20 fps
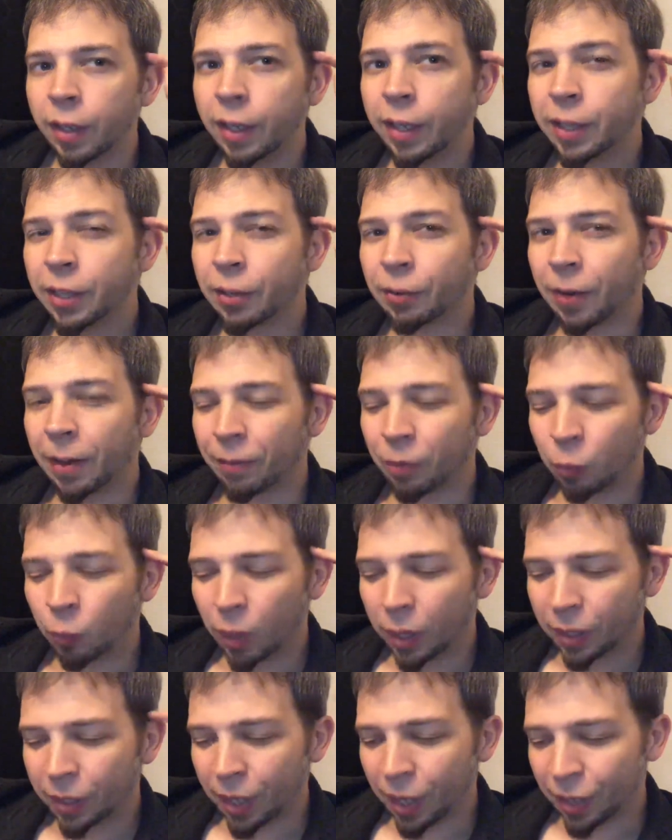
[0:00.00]
Hey there,
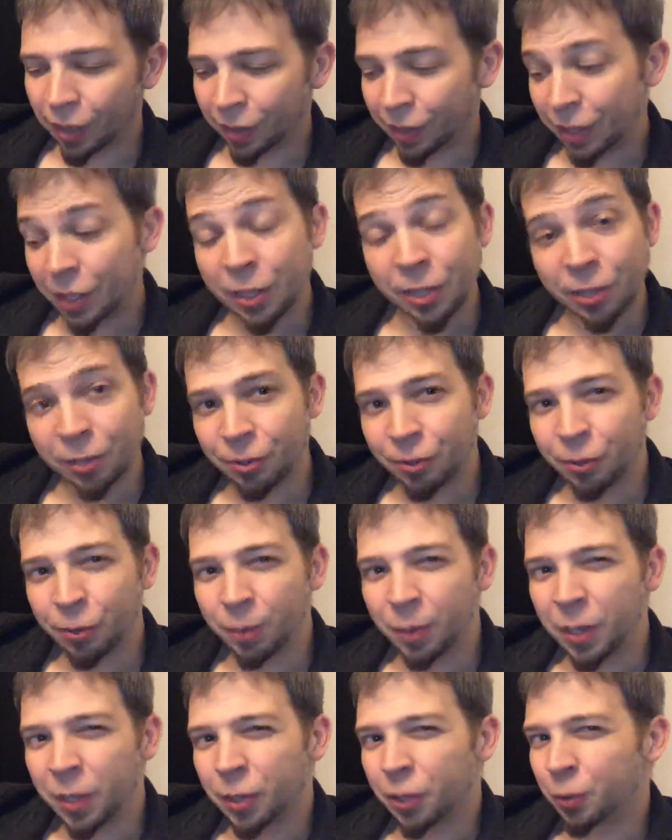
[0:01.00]
everyone. This should
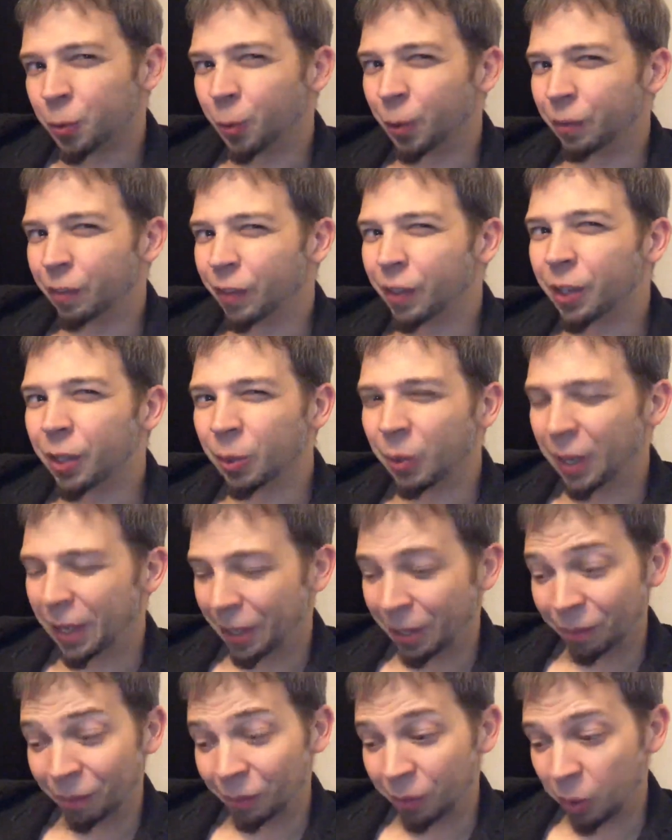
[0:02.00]
be a short video,
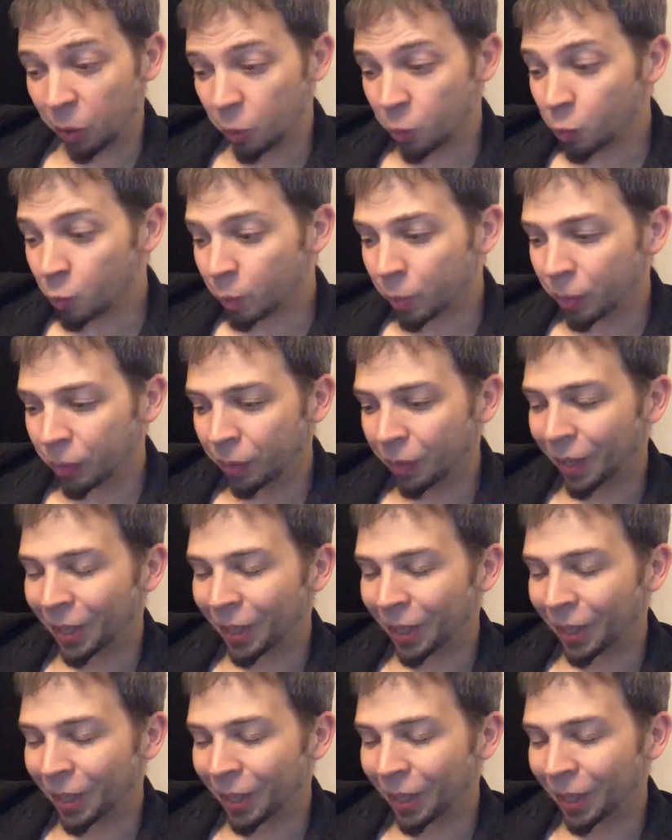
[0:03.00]
I hope.